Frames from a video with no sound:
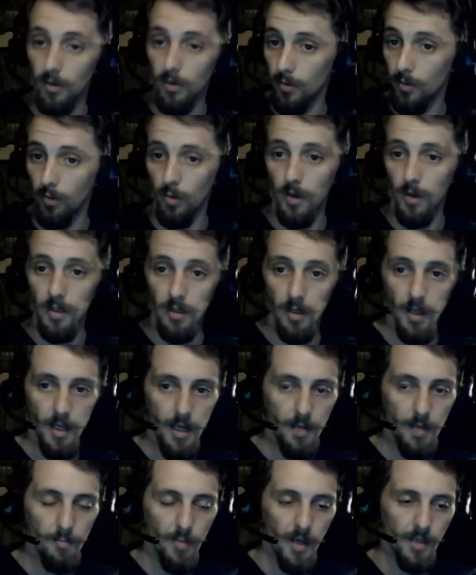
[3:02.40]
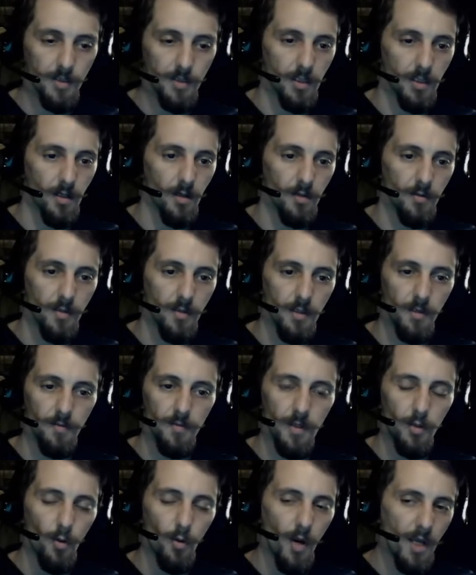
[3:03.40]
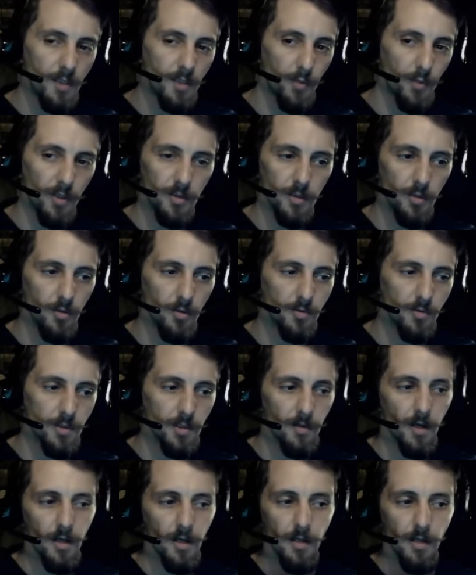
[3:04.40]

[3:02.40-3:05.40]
great land base here, the Grasping Dunes.